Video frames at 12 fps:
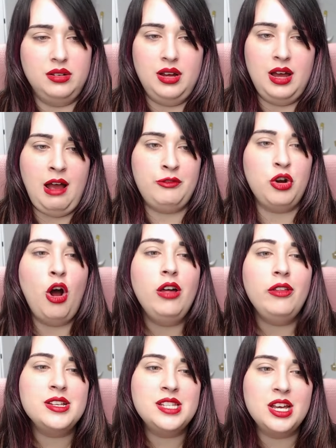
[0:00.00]
after all
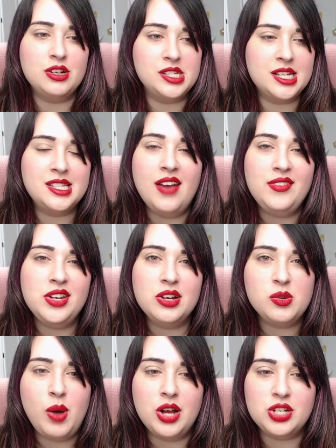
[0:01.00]
these years, like 7 years
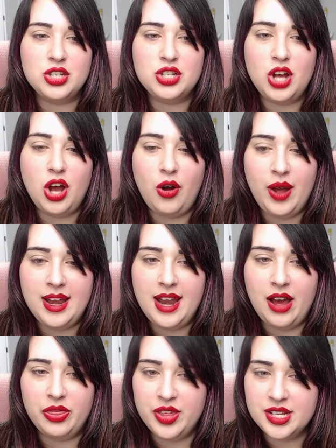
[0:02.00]
of watching the show, and
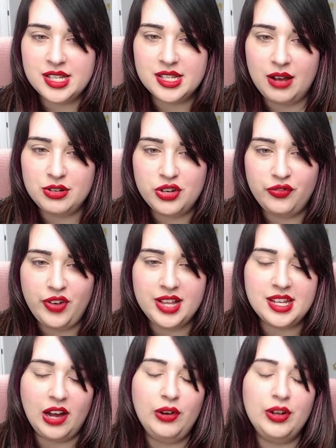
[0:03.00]
now this is how she finds
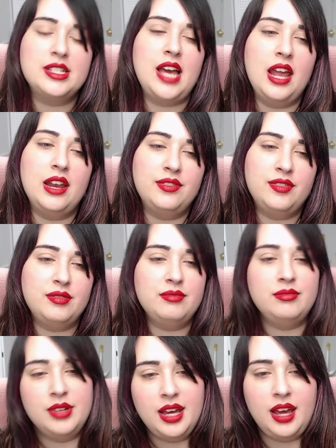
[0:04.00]
out, it's kind of,
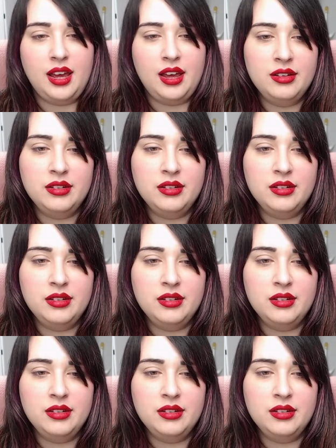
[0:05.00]
eh.